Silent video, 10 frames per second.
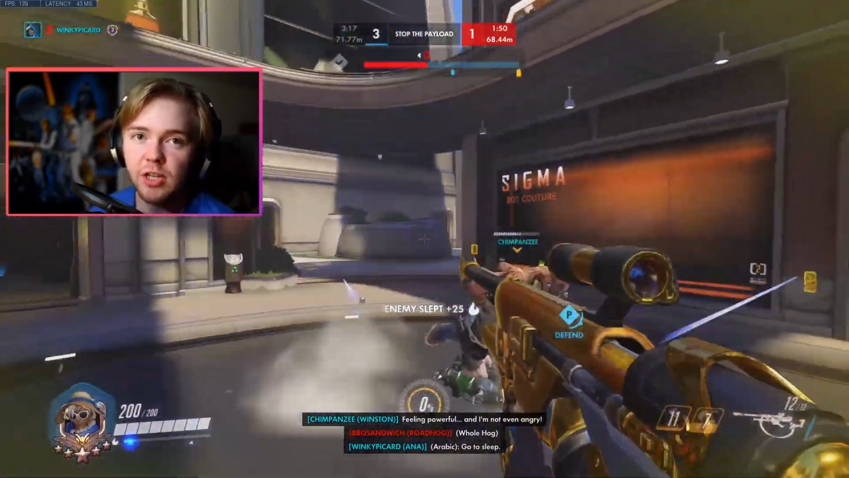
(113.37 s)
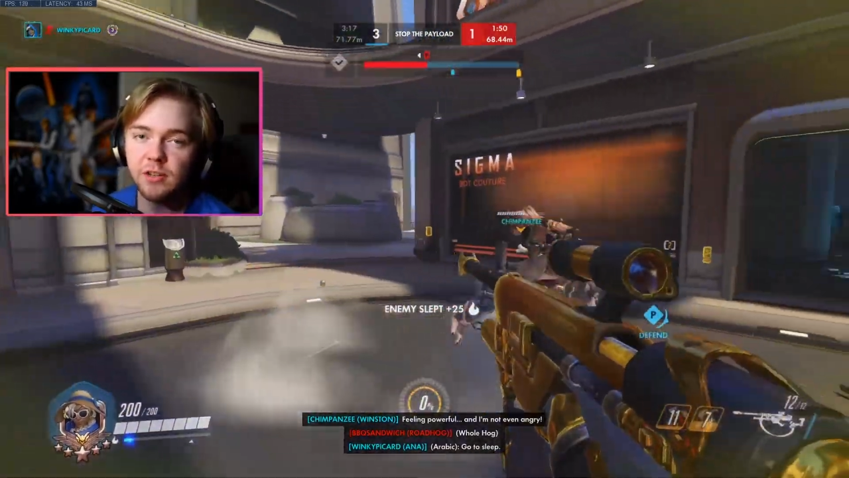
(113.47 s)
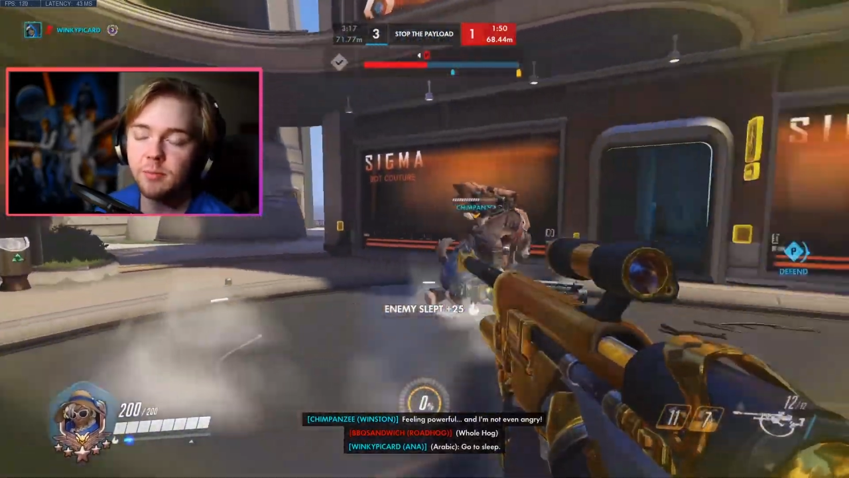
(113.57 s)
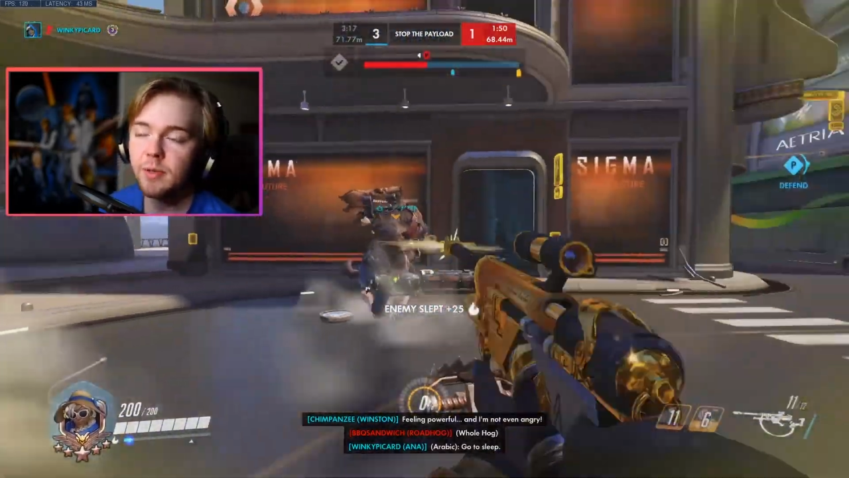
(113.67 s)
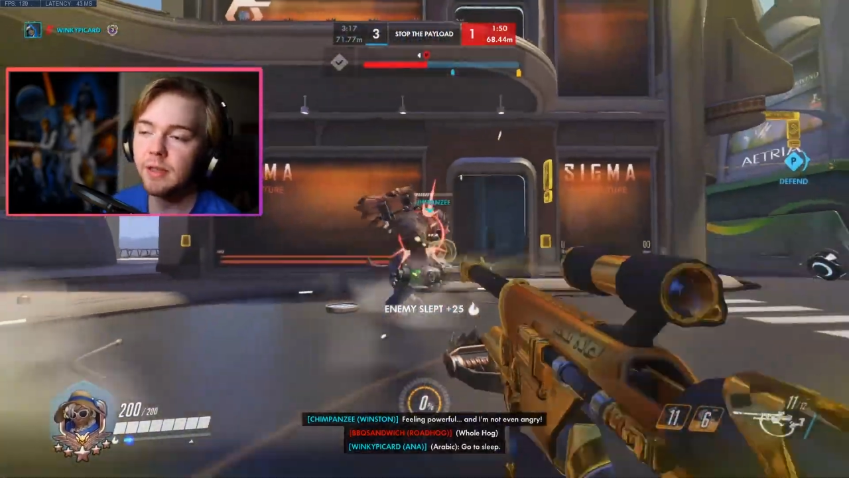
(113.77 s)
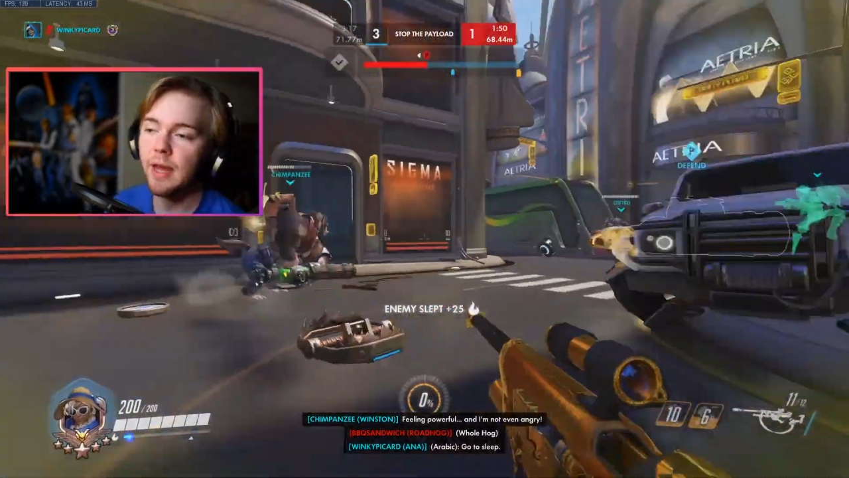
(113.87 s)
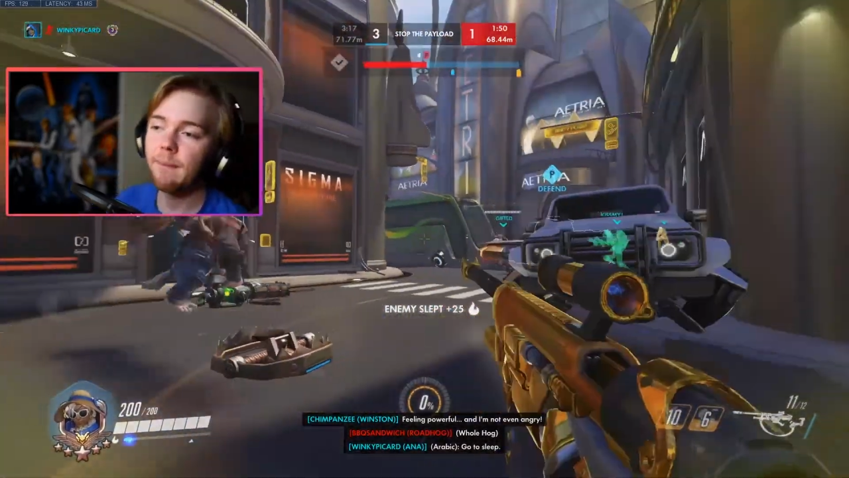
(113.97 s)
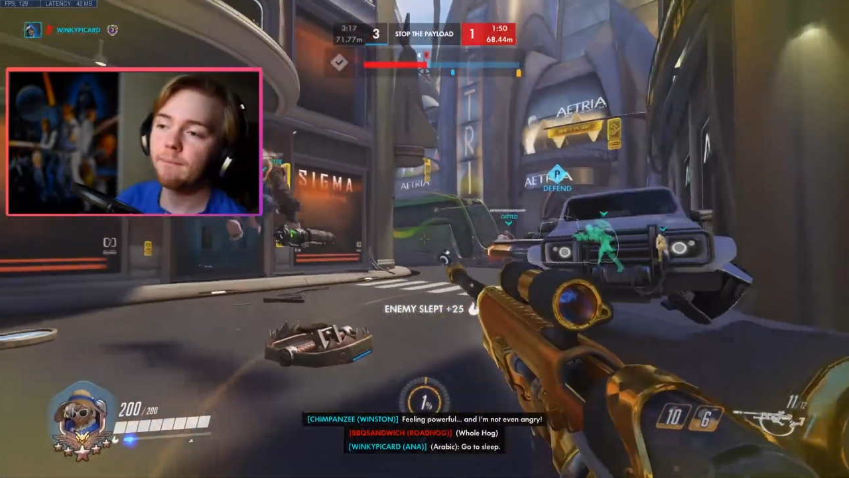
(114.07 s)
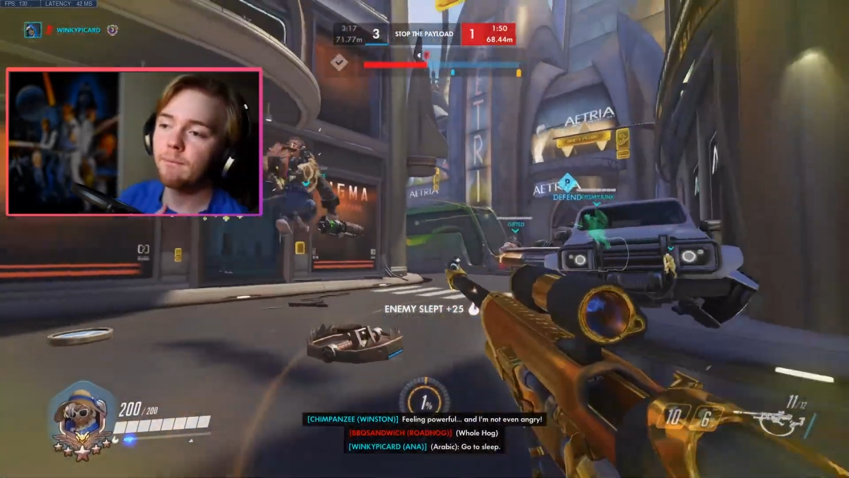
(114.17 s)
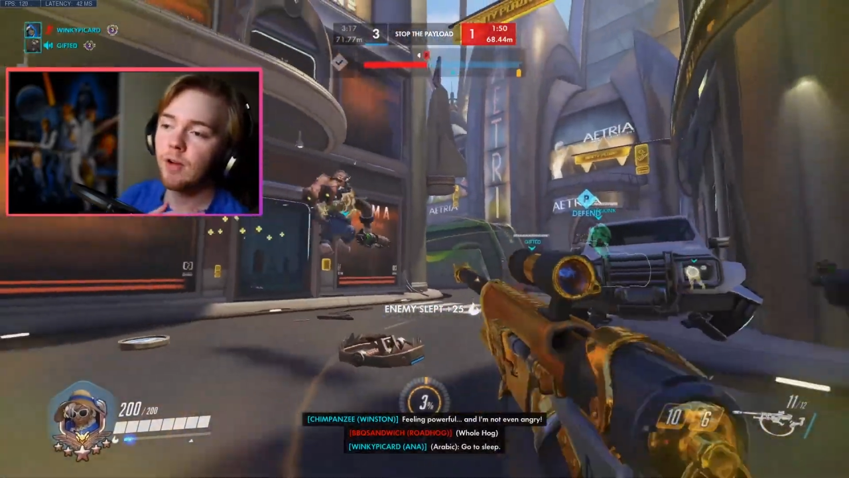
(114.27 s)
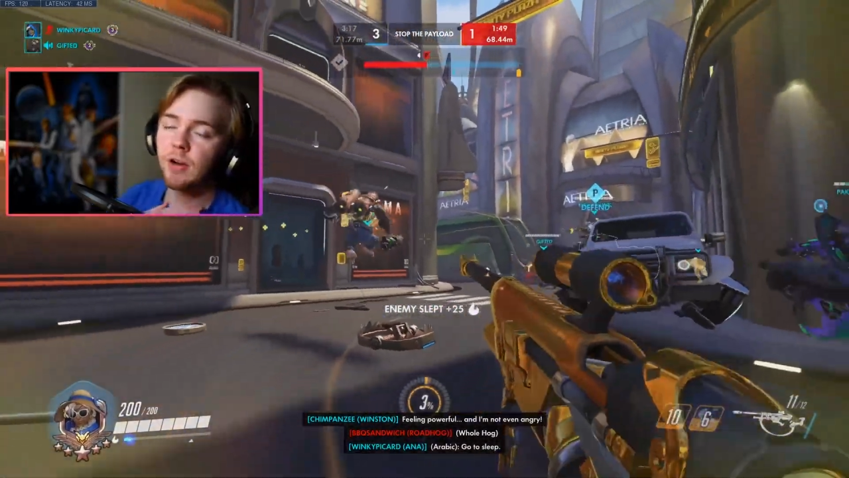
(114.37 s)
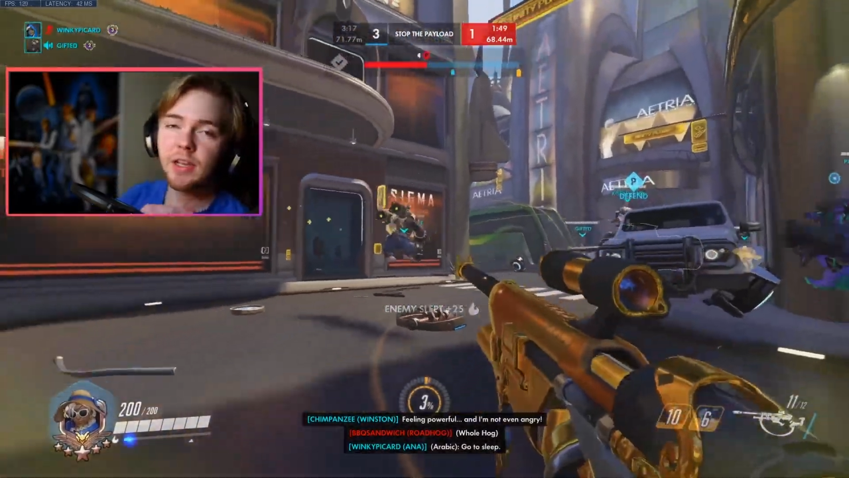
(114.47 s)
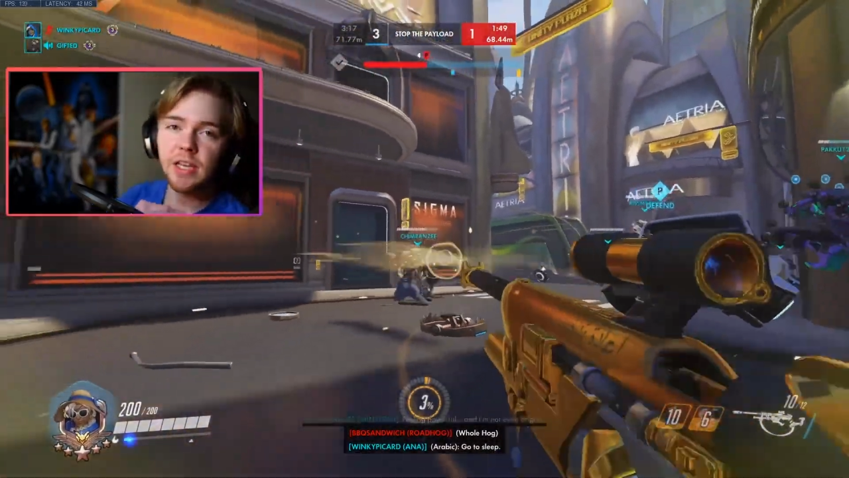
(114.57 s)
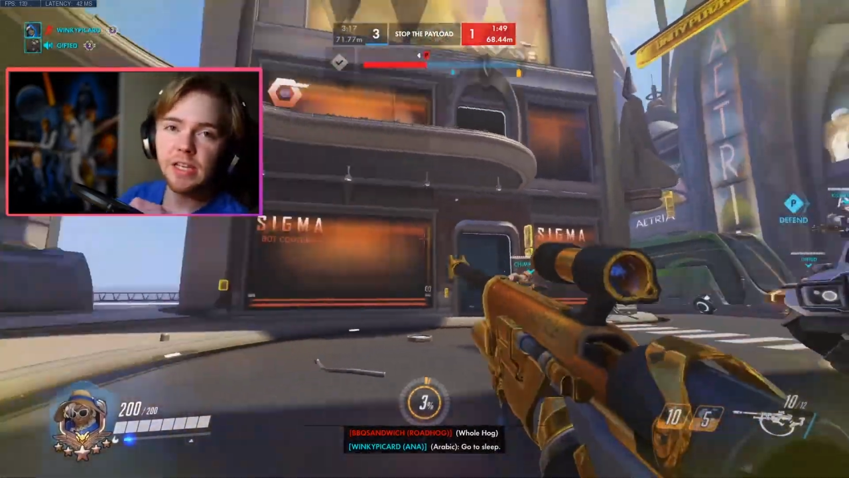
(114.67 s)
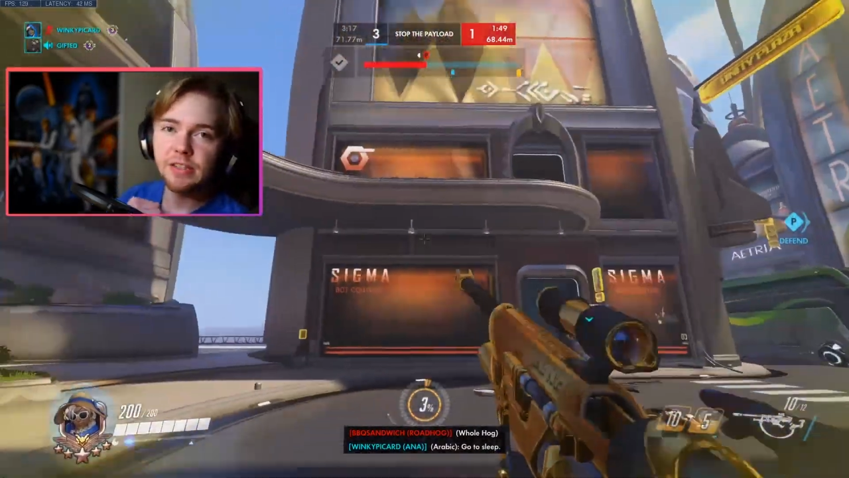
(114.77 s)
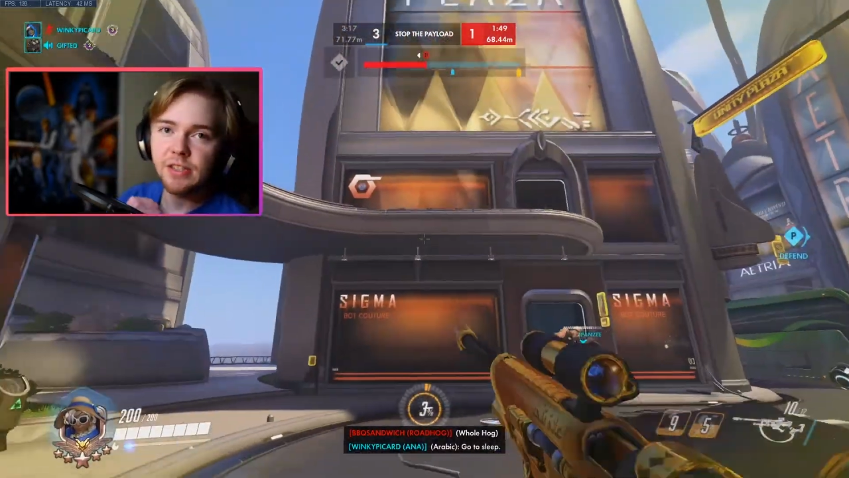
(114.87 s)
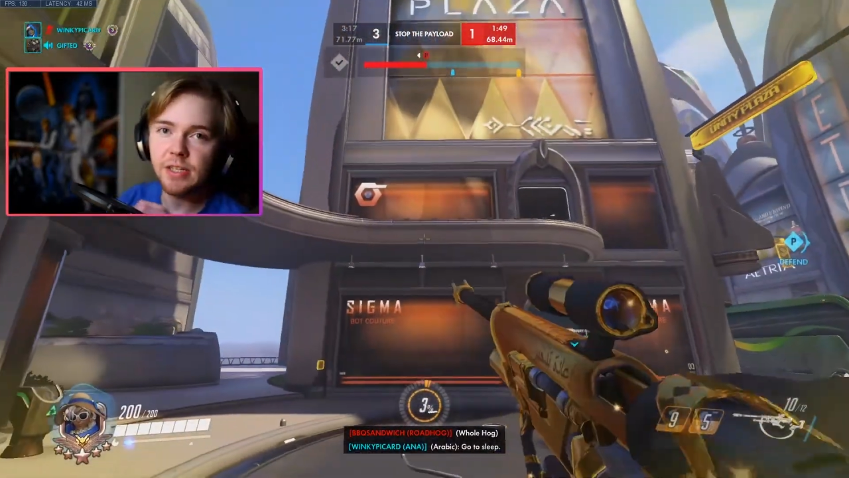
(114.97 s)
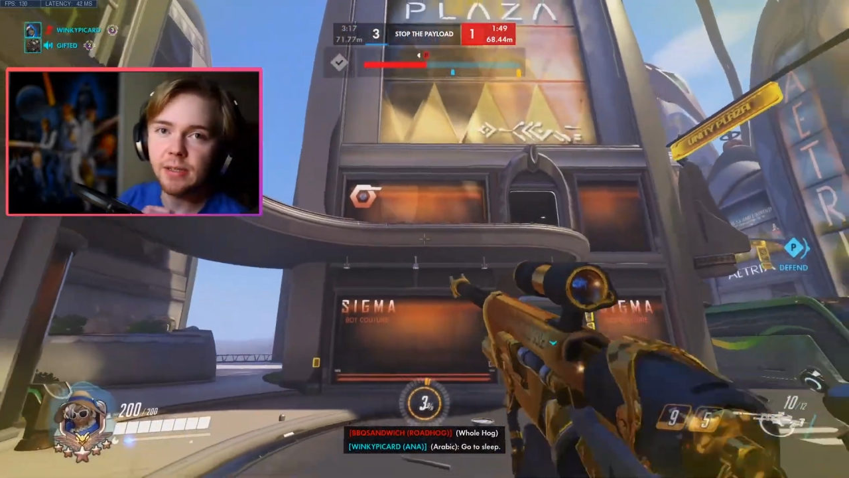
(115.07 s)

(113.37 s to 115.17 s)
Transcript: something like that. Very easy